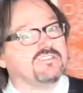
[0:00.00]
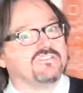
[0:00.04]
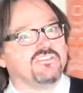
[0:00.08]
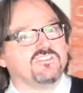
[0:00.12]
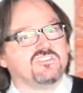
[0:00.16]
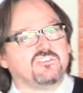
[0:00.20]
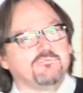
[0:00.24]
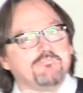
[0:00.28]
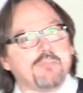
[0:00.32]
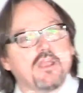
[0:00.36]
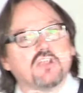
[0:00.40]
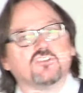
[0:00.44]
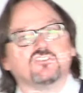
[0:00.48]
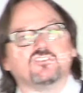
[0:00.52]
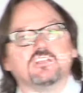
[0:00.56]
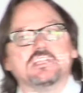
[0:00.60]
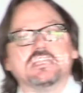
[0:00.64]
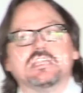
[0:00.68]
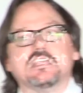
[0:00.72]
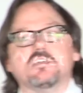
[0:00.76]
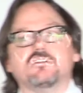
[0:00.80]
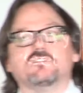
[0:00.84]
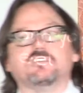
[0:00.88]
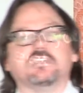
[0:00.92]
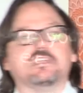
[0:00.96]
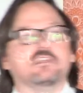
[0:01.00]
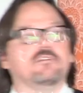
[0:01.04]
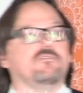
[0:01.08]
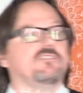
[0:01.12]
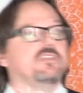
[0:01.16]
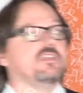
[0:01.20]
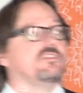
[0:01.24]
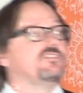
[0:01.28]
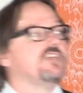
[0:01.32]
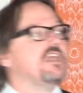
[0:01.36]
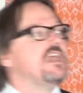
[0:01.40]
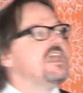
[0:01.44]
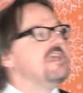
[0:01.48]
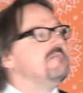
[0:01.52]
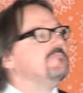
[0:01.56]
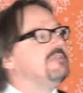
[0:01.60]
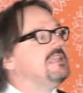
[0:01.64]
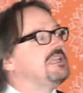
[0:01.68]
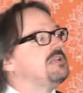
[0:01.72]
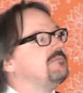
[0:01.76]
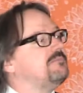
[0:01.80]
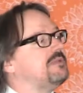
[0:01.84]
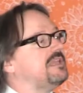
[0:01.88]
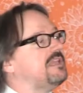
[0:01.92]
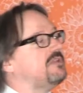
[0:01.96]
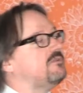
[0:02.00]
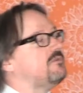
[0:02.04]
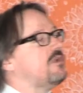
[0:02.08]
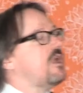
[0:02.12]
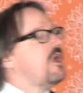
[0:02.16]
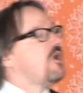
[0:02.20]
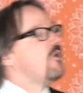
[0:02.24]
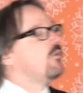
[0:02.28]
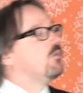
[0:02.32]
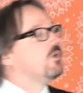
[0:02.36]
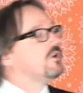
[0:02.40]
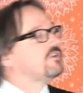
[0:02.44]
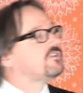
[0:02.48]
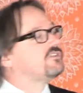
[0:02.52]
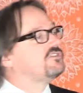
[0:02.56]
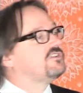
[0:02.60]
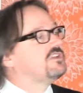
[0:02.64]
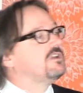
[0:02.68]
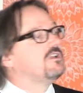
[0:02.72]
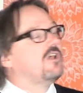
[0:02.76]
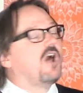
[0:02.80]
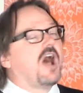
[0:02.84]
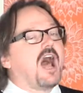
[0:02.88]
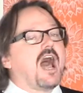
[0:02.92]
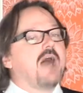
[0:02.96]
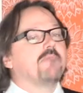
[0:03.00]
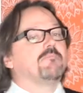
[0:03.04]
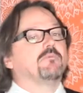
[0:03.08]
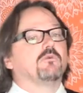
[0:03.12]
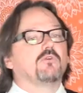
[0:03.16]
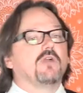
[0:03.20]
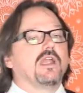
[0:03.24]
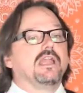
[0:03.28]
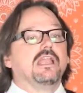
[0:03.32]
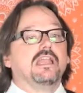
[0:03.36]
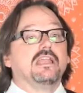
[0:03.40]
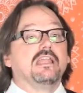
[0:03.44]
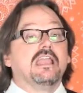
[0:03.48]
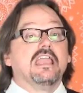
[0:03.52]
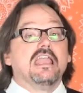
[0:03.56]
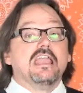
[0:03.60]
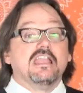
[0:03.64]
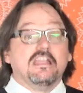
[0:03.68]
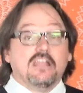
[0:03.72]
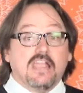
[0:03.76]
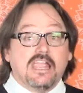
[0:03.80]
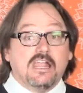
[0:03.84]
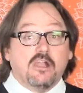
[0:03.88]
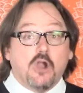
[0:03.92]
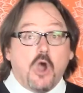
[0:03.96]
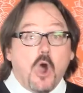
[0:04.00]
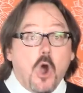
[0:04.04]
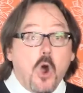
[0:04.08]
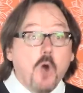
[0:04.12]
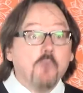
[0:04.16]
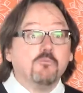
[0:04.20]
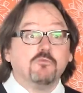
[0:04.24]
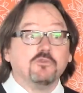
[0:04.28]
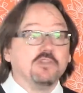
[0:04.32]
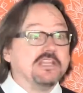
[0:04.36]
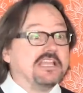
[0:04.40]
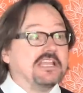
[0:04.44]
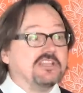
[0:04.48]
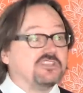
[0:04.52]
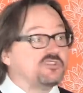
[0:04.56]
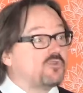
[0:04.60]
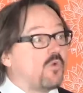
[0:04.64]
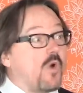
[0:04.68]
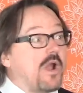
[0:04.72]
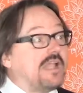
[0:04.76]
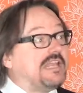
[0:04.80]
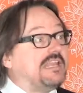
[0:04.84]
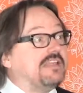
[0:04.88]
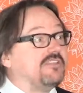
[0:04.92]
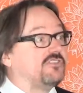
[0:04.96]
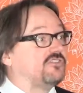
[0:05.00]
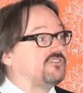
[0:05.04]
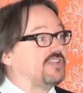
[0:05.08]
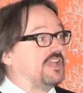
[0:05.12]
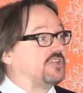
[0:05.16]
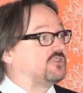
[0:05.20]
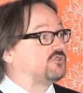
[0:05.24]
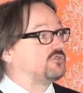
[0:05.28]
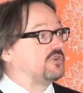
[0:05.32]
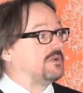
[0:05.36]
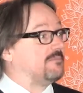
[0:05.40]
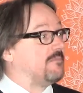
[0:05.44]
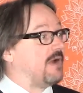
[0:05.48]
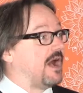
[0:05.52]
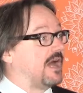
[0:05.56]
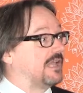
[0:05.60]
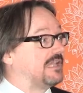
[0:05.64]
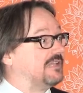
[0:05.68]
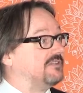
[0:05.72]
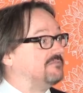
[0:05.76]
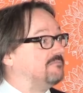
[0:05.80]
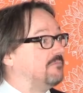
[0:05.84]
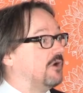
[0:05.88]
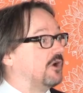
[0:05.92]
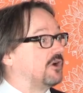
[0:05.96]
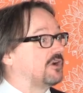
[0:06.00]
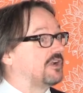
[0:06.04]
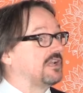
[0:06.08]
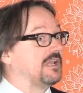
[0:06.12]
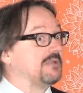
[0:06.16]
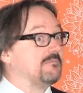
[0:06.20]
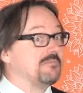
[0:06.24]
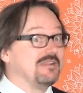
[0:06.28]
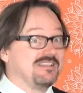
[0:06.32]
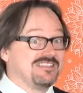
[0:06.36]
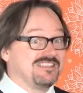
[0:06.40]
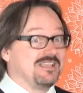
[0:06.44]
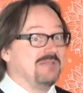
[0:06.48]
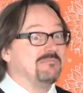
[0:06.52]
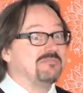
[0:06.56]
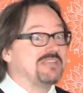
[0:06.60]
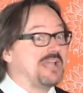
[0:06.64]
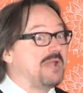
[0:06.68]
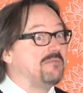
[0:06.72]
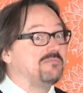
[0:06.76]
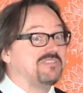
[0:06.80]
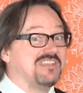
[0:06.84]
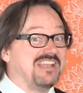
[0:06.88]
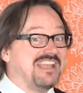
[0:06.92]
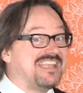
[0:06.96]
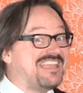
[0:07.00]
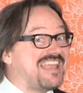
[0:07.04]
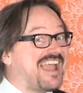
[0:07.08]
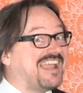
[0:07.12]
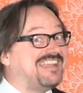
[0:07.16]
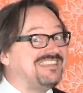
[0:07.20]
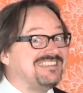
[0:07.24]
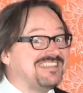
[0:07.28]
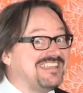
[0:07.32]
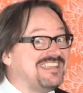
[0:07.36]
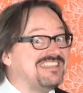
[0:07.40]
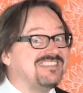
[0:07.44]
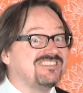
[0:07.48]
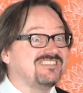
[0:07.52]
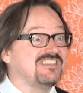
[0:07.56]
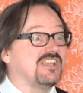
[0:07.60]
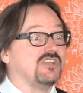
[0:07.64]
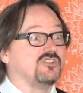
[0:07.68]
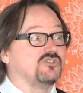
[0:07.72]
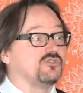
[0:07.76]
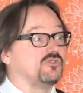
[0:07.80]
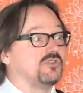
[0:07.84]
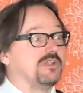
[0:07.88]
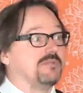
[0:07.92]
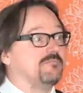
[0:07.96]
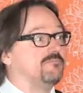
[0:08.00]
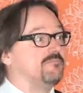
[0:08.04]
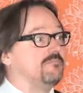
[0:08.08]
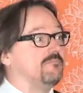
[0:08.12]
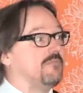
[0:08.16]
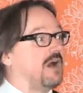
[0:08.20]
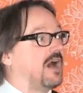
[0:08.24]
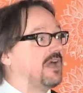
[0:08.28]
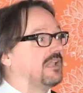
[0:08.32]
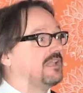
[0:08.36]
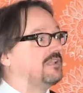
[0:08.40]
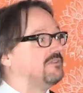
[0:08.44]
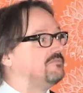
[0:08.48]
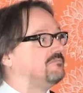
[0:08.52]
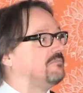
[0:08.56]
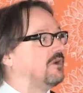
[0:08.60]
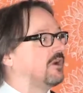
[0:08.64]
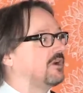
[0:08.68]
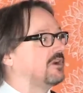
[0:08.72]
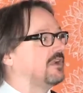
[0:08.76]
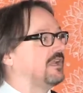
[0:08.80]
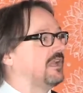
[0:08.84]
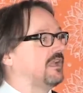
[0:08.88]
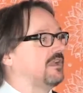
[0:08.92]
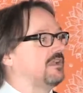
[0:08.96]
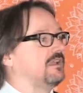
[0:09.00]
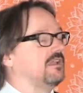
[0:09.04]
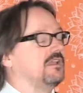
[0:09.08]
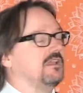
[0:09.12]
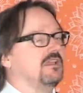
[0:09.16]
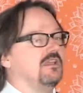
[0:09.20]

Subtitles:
is especially guilty of this. B2B, we're still operating in hopefully a 20th century model of marketing, but sometimes in a 19th century model of marketing,